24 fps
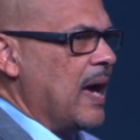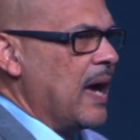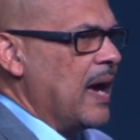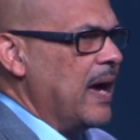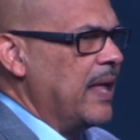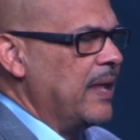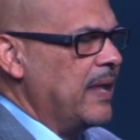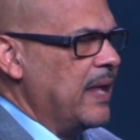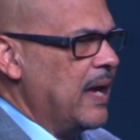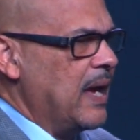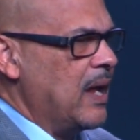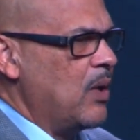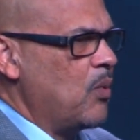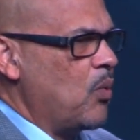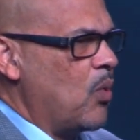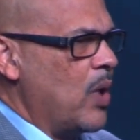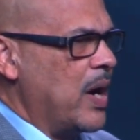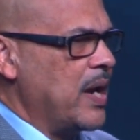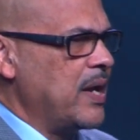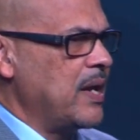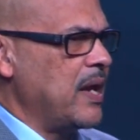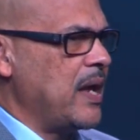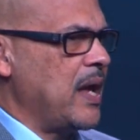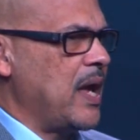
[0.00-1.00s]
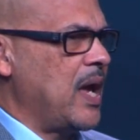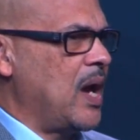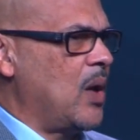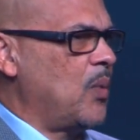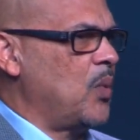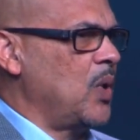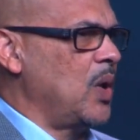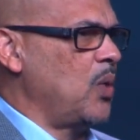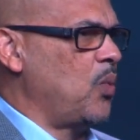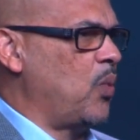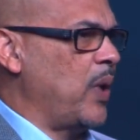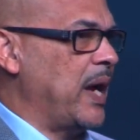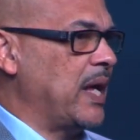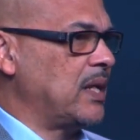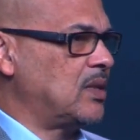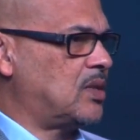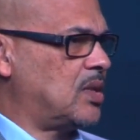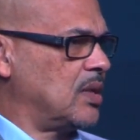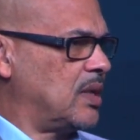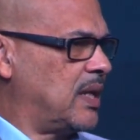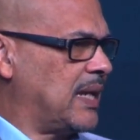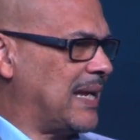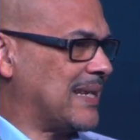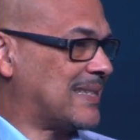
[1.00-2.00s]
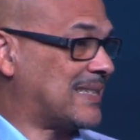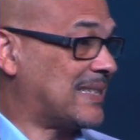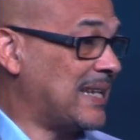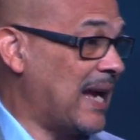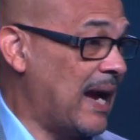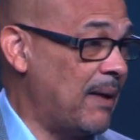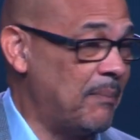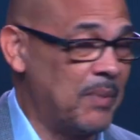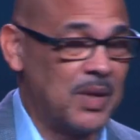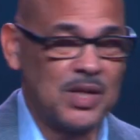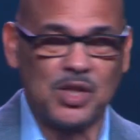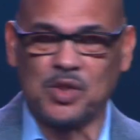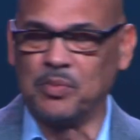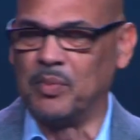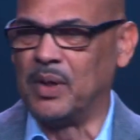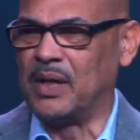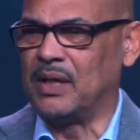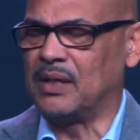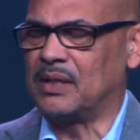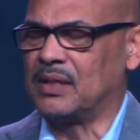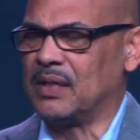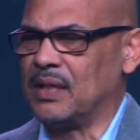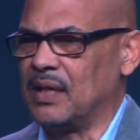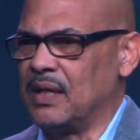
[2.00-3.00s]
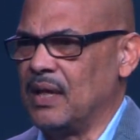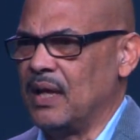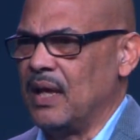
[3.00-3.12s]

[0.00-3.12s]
And then one year we went to the establishment.